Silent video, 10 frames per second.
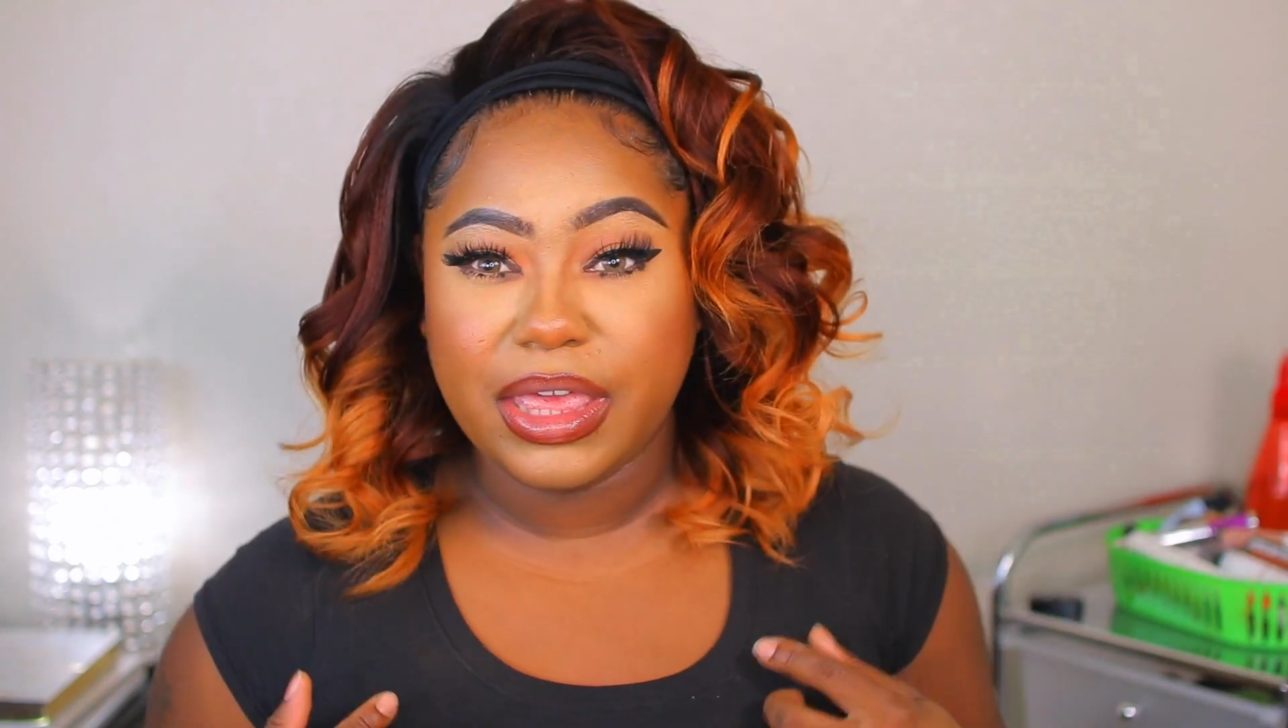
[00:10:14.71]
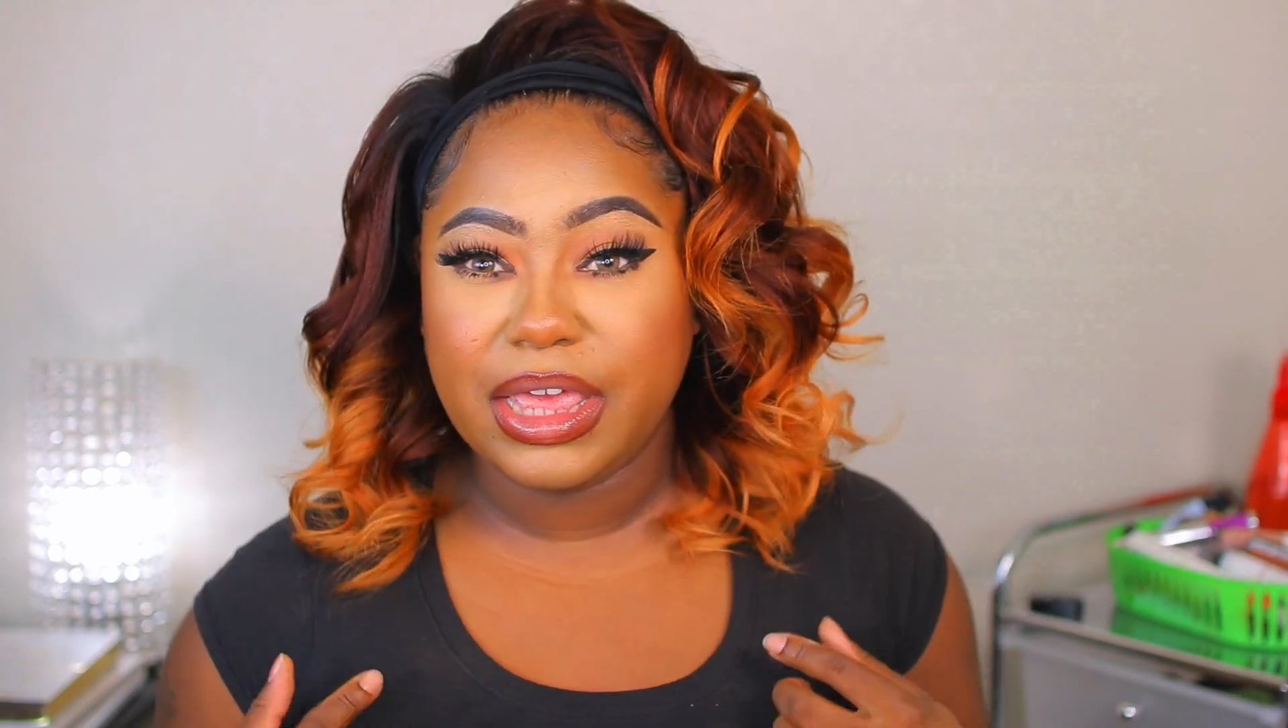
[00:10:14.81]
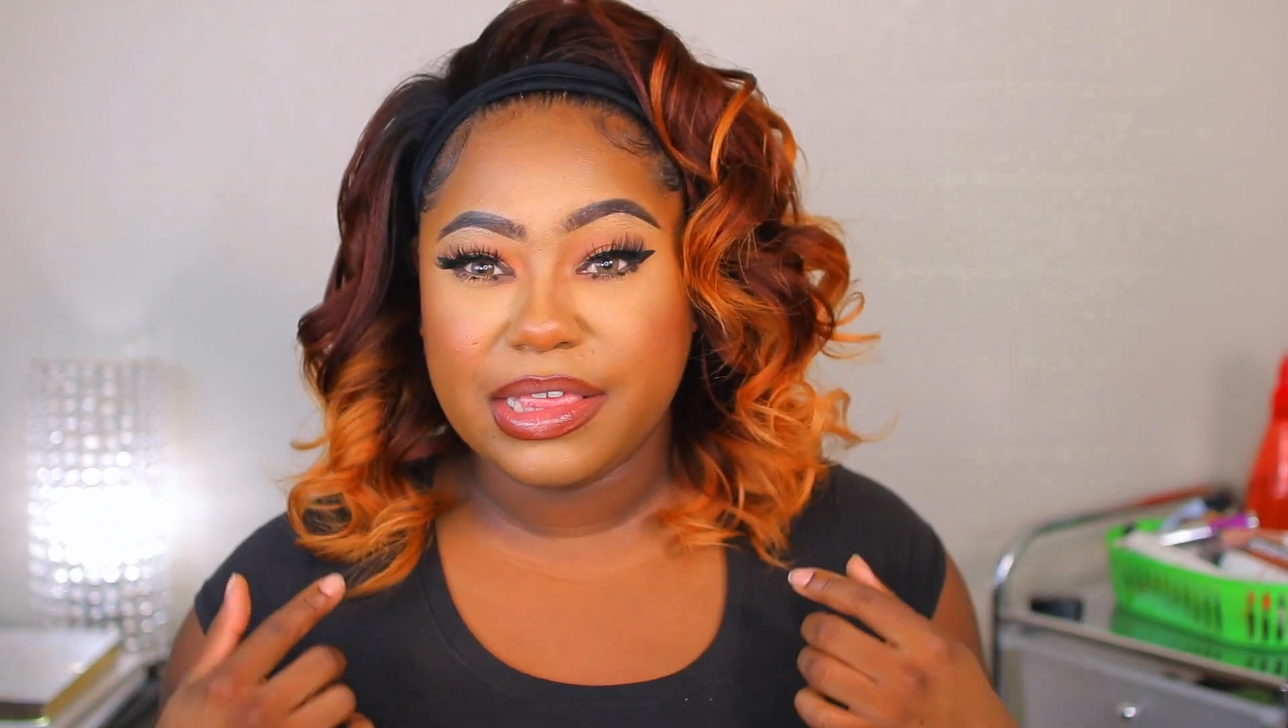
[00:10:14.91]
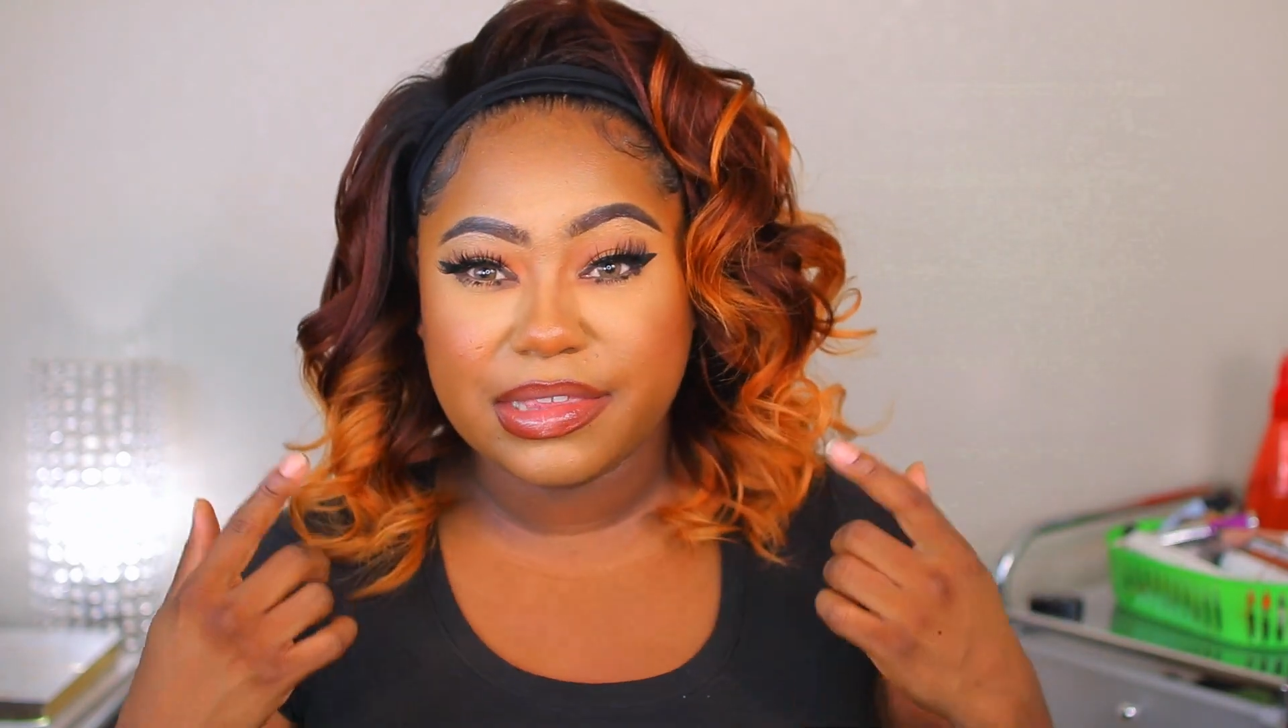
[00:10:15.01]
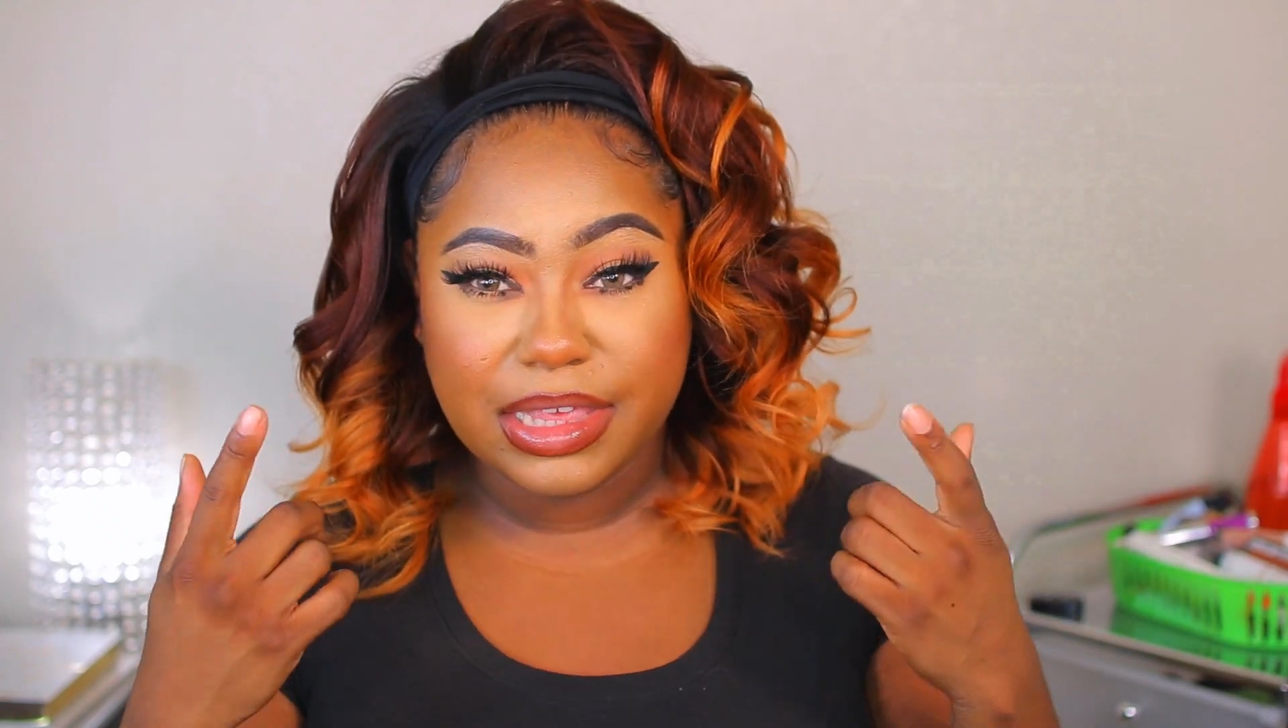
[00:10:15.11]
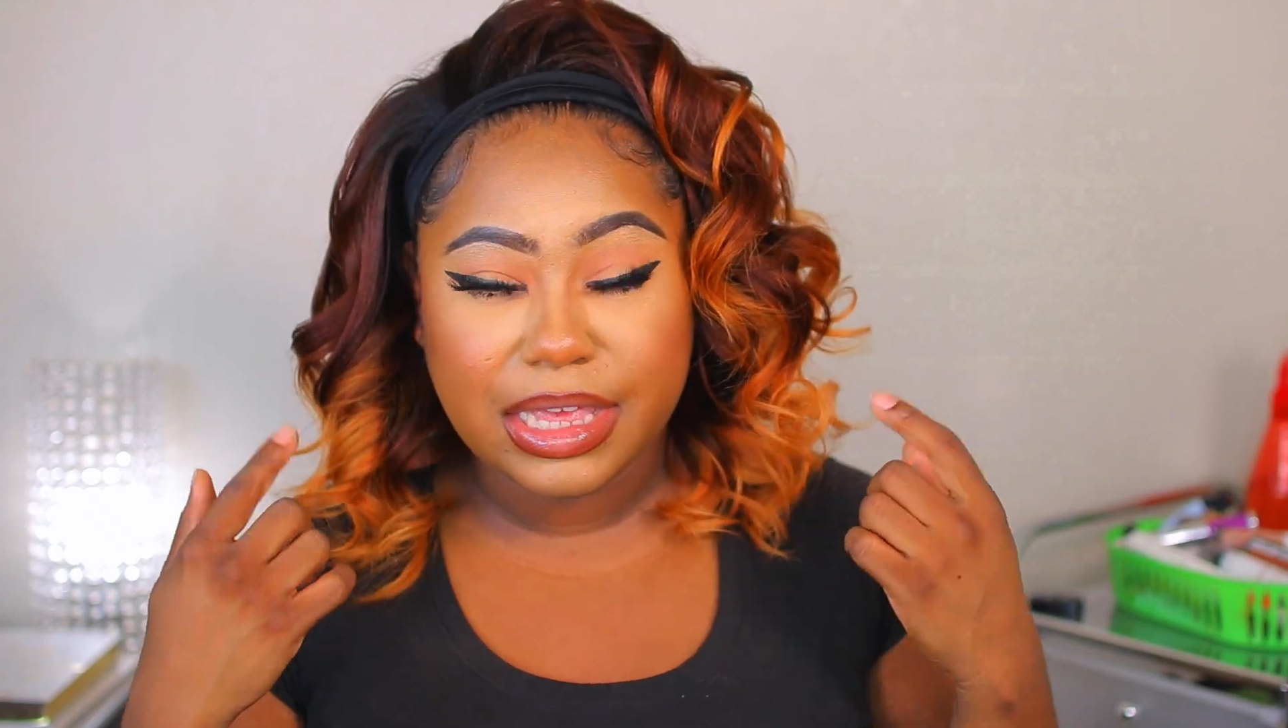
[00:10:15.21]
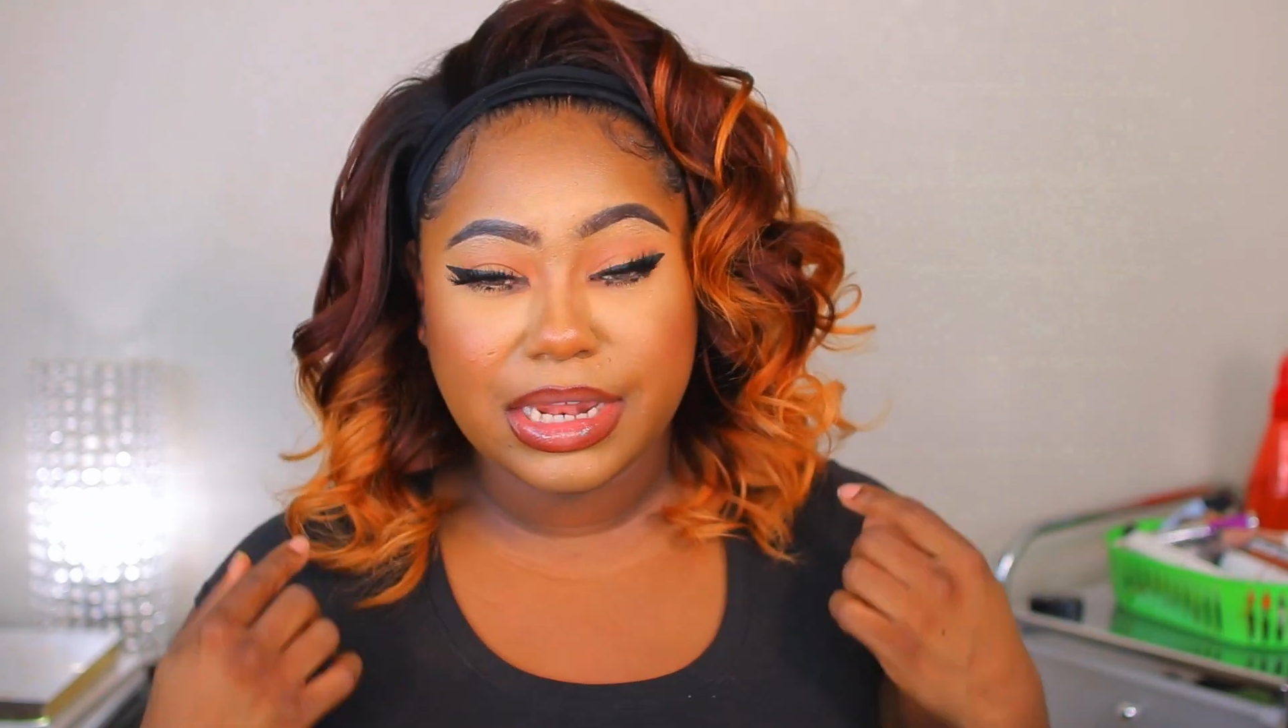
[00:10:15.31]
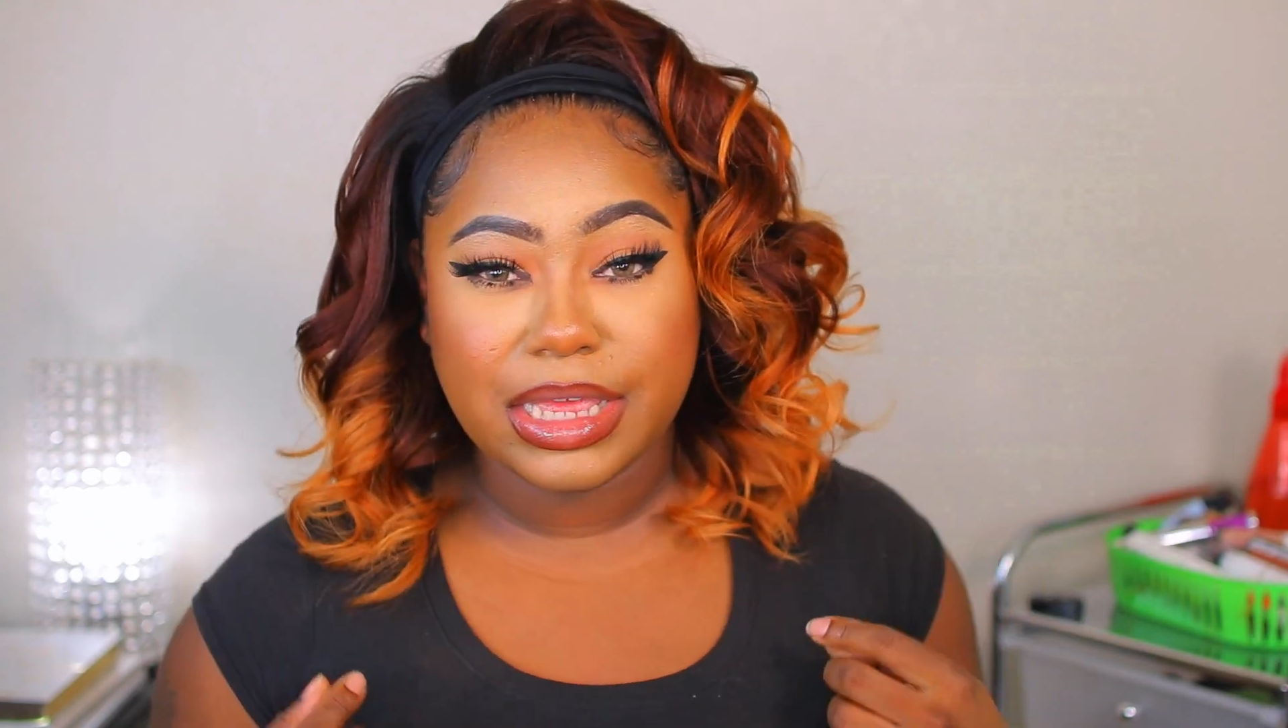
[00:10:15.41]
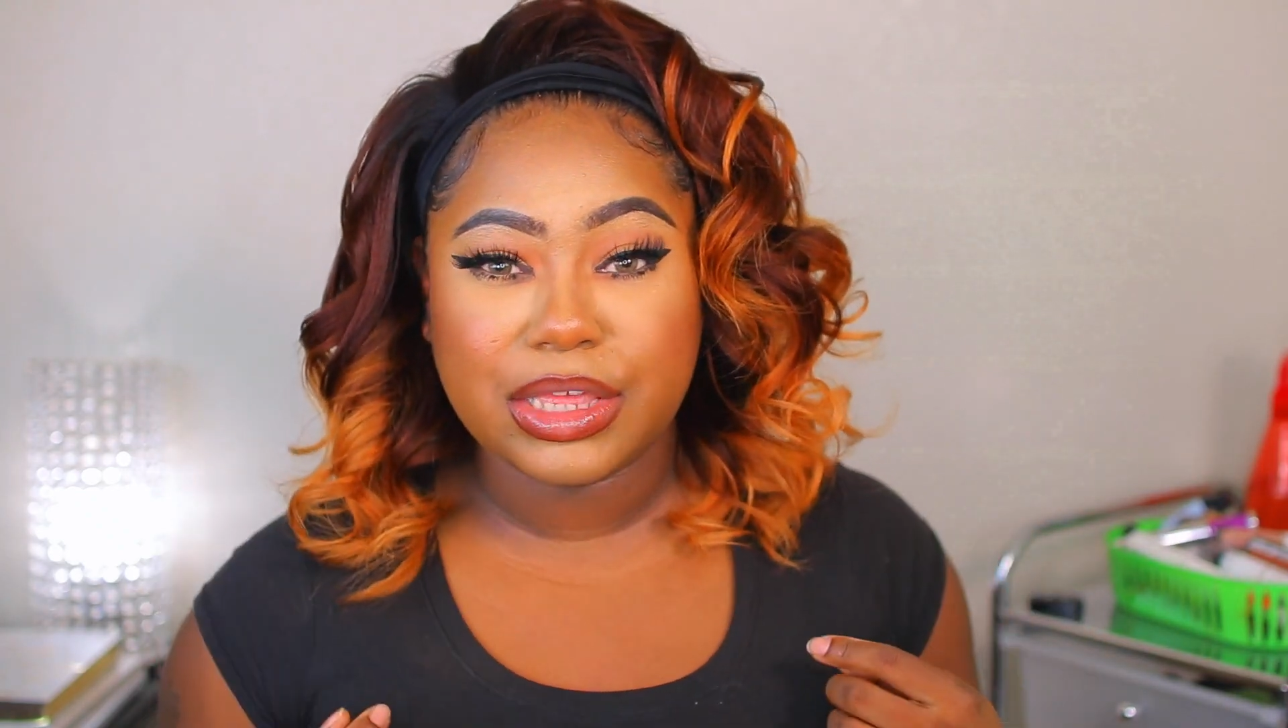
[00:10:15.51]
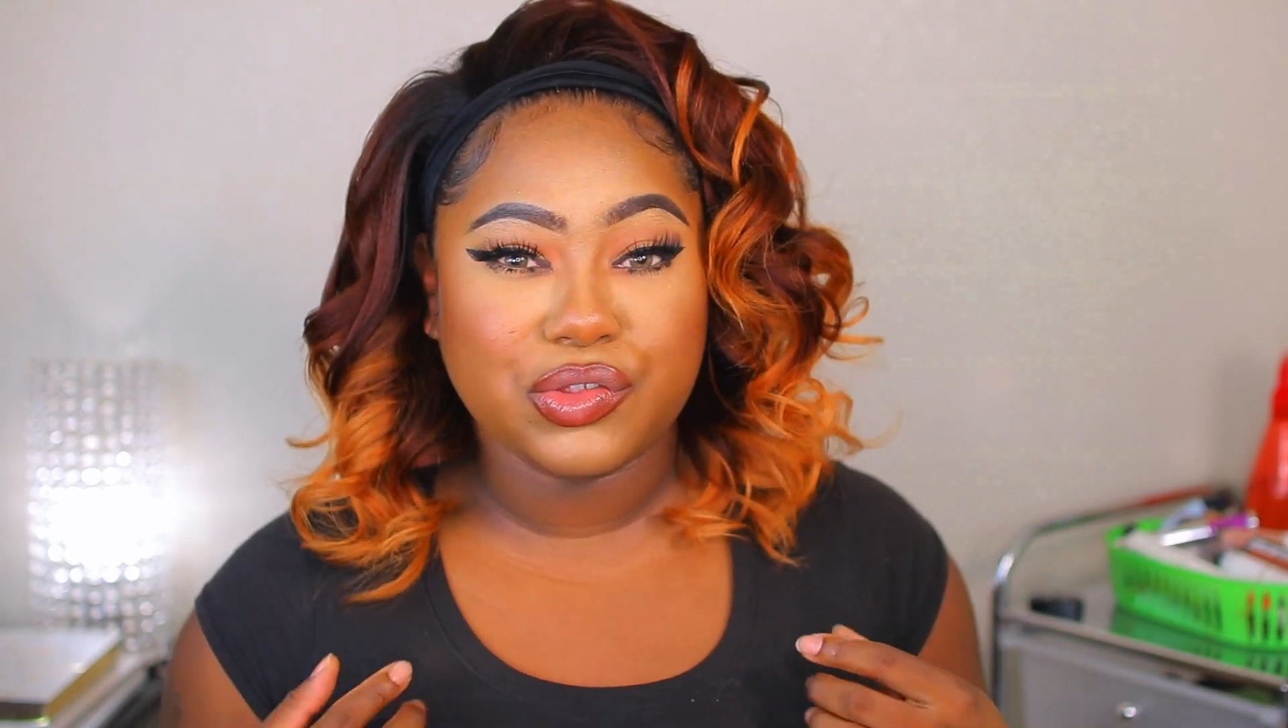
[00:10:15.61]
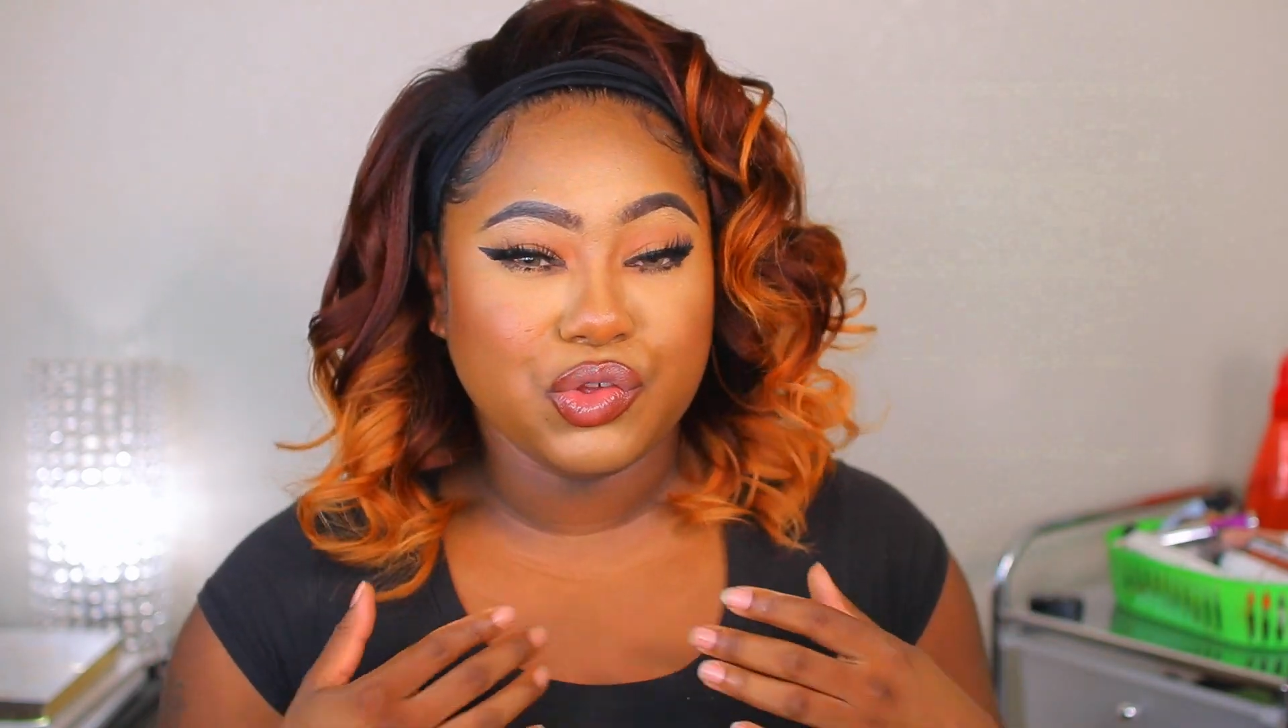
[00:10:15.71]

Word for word: easy it is